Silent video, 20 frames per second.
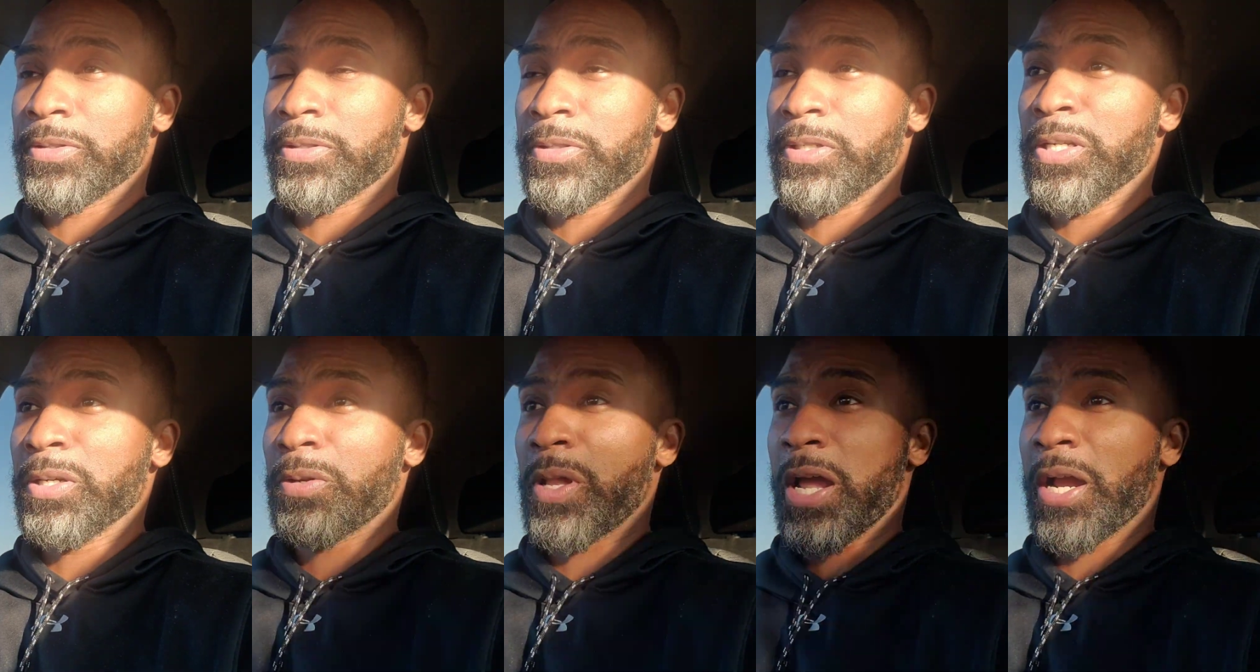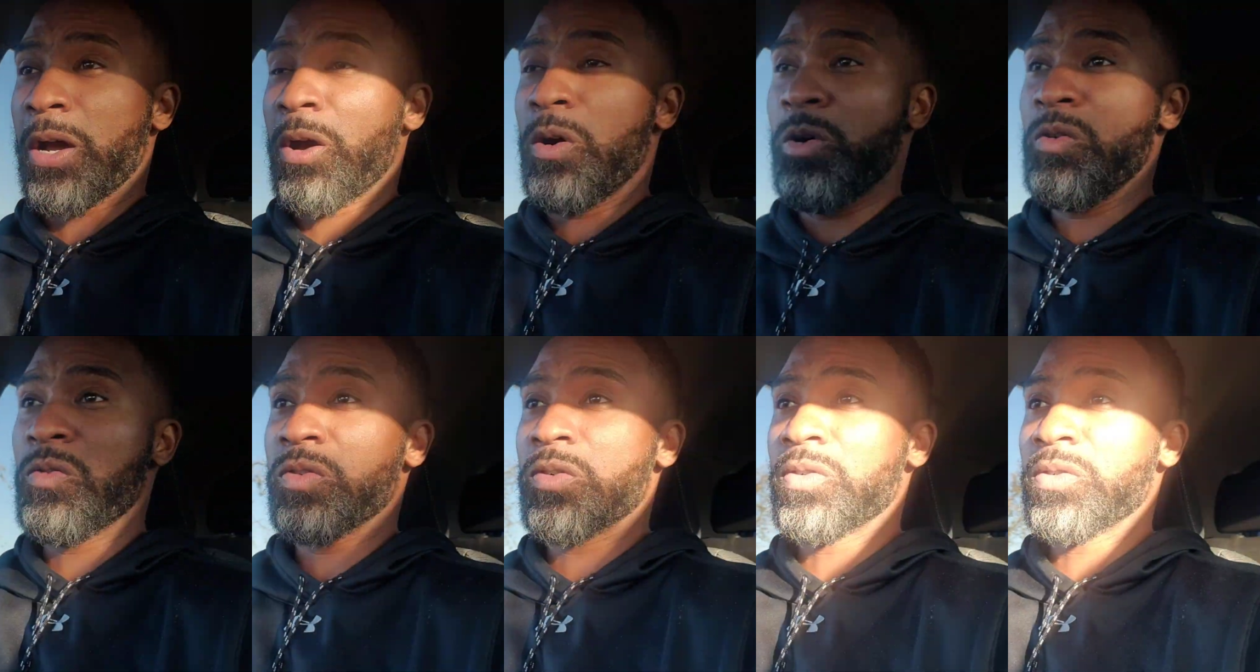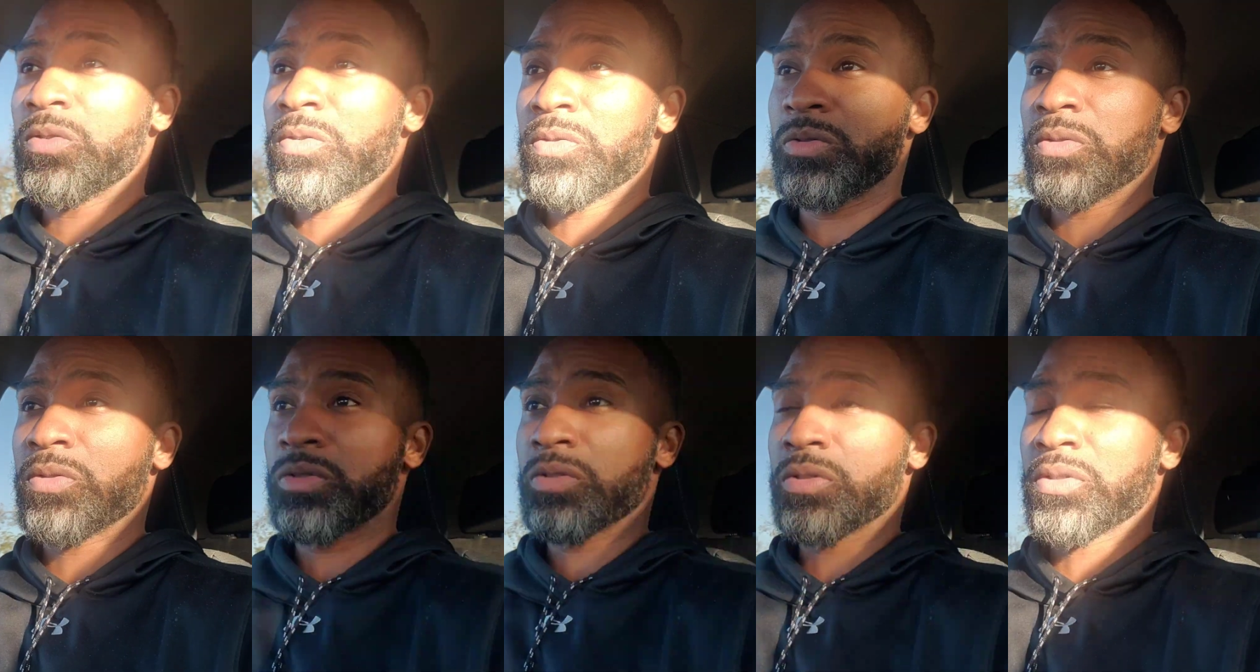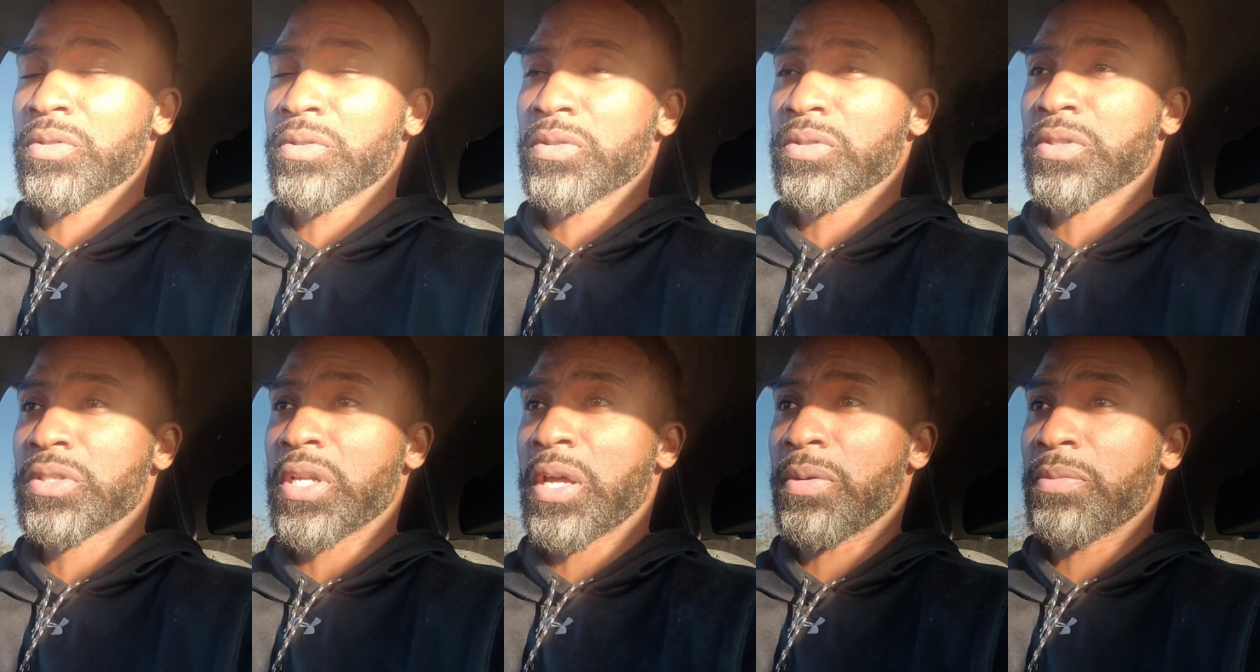Looked like an oval.
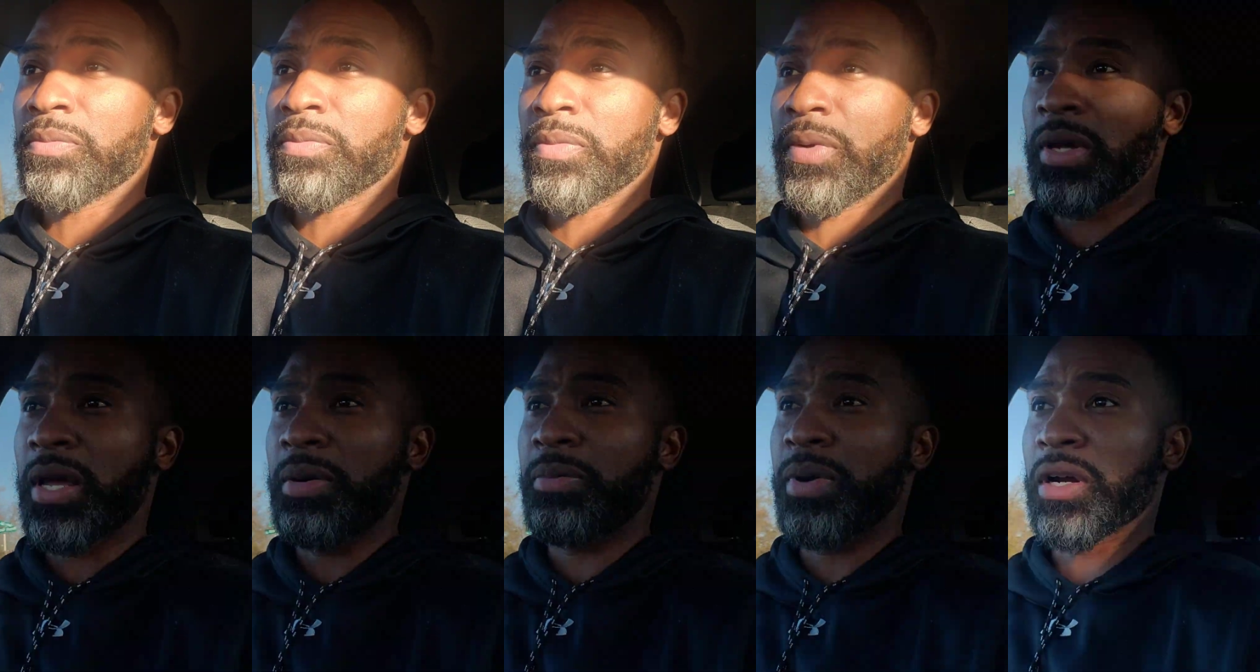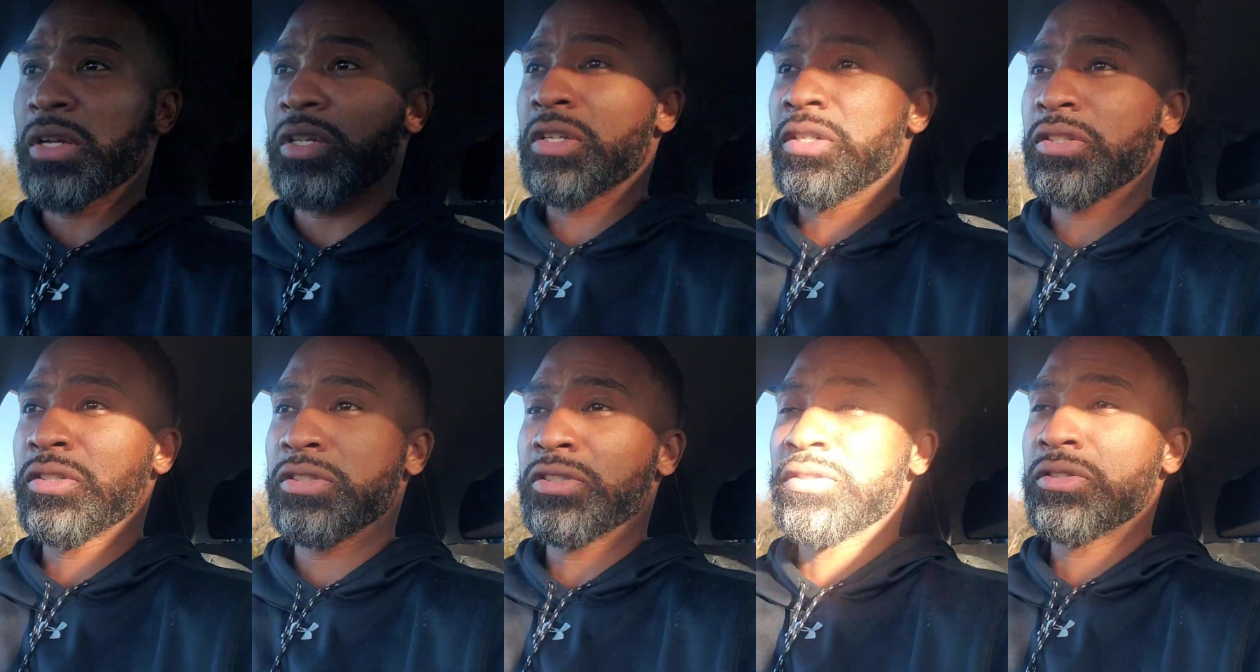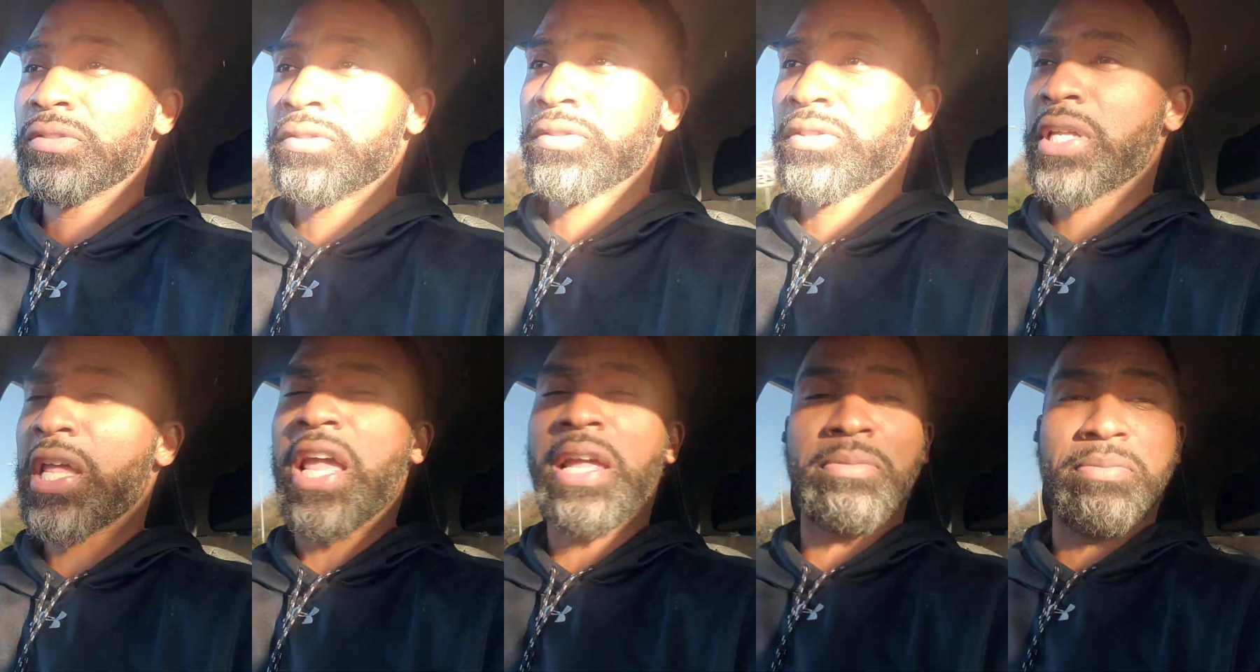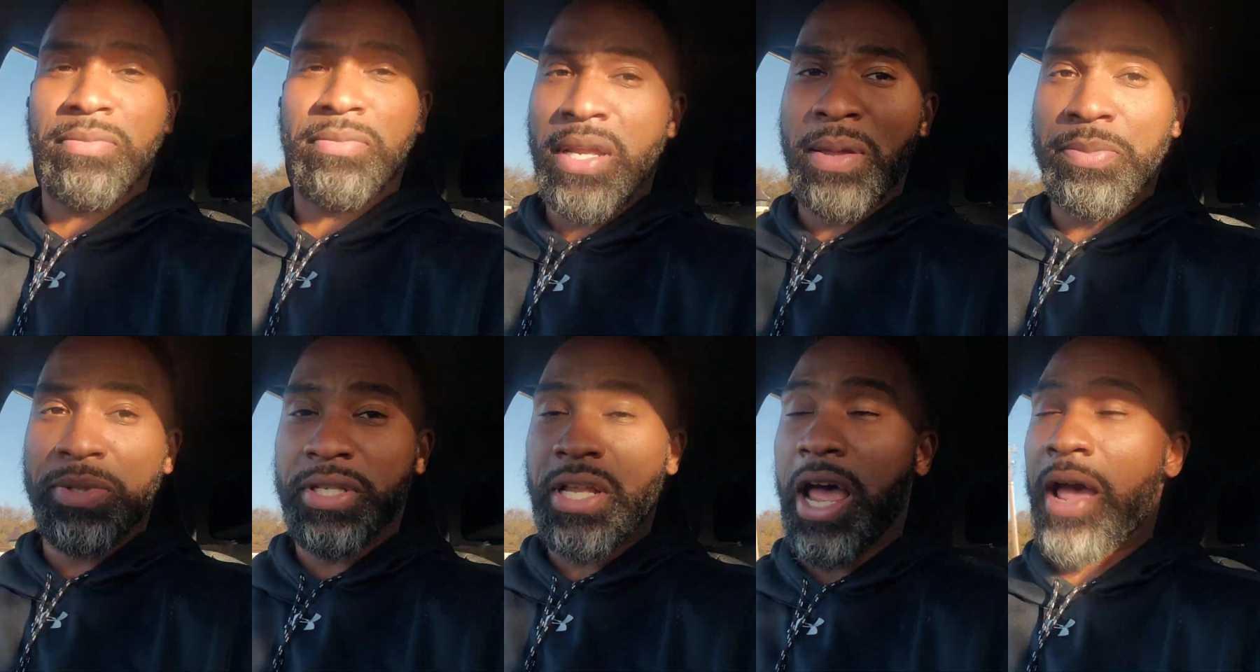Something. Hamburger.
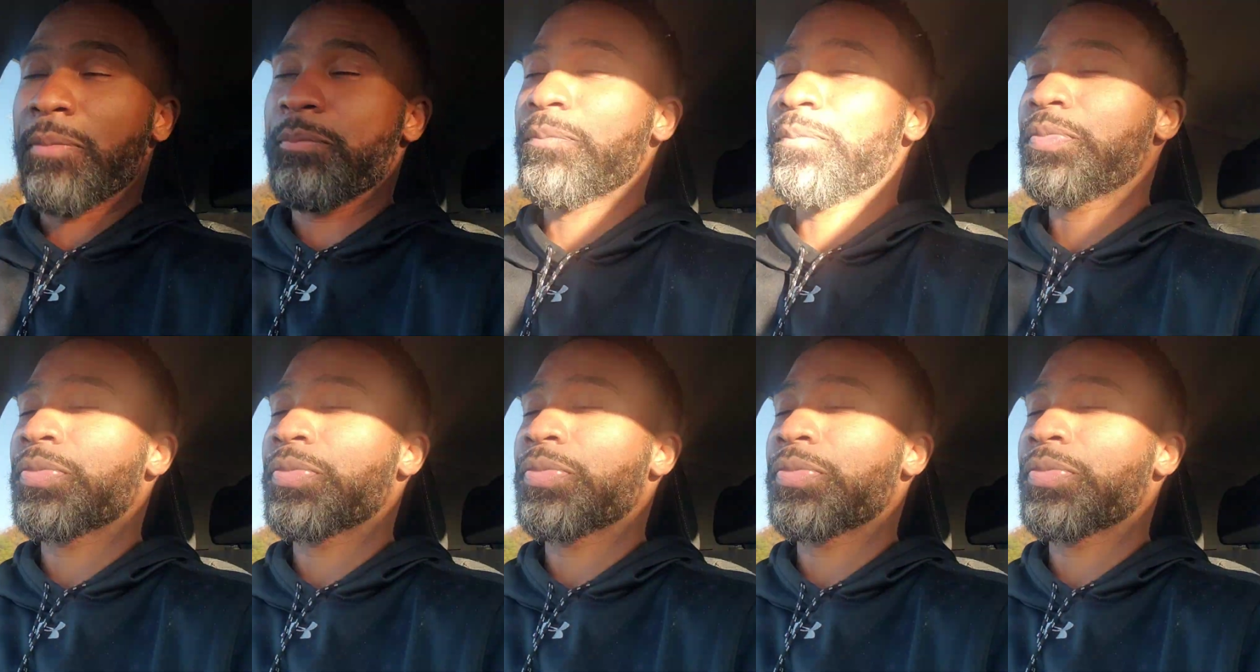Let me stop.